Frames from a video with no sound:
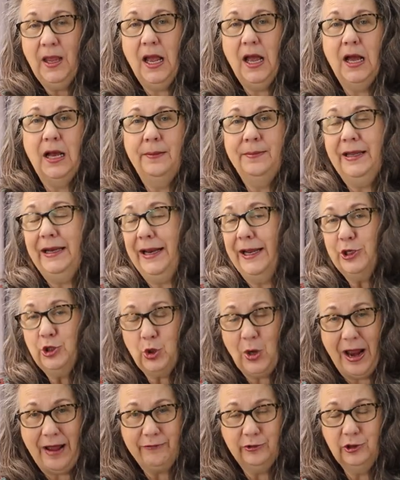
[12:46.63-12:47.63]
Um, it had
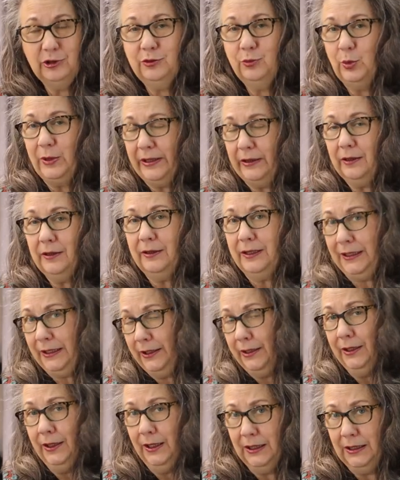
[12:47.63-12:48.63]
traveled with
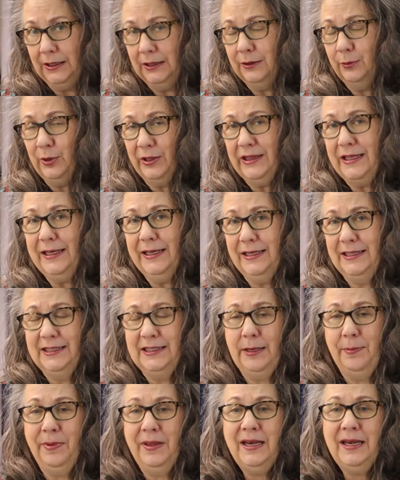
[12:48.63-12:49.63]
the, uh, with the
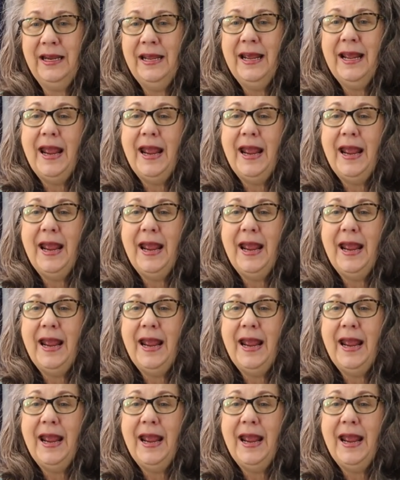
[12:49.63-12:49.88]
exhibit.